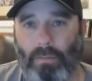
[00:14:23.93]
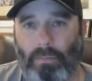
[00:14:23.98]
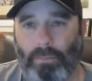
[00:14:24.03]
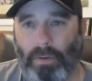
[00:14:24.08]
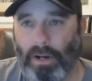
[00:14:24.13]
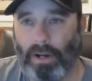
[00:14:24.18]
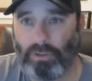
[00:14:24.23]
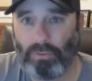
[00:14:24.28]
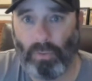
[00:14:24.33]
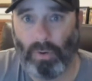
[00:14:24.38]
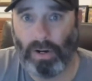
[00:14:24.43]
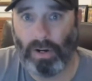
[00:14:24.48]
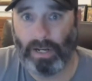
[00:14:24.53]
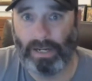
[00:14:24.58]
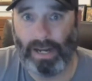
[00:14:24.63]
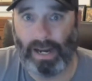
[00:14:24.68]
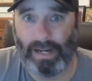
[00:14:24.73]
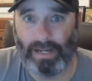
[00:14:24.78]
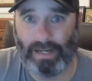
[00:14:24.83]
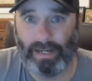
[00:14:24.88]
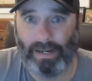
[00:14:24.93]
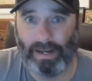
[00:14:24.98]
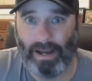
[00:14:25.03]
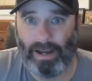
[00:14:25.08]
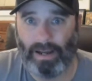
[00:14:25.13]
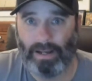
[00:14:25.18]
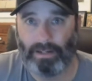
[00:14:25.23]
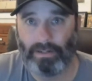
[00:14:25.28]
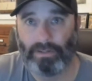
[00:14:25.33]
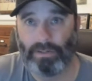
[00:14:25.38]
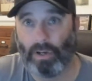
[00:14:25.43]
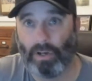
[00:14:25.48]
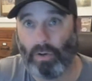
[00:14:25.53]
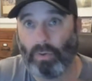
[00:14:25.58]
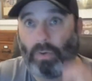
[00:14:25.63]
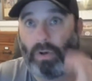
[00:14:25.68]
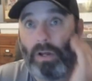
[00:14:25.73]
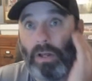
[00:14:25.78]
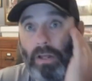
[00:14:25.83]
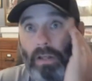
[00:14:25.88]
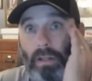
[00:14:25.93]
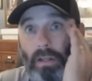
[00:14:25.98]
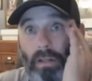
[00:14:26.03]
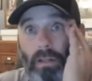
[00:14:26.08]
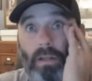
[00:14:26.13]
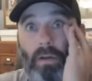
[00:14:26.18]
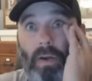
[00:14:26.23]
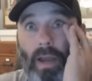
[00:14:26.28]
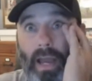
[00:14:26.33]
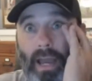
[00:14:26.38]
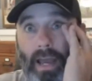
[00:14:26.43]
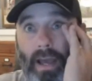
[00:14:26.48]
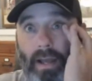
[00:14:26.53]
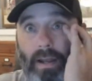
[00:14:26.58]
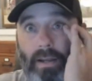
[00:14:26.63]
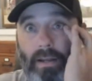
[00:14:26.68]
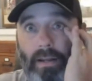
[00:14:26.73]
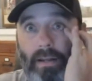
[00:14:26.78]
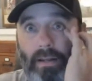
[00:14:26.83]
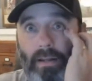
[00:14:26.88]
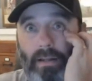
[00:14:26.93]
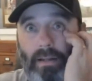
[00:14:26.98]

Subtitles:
Pudge won in 99. So you had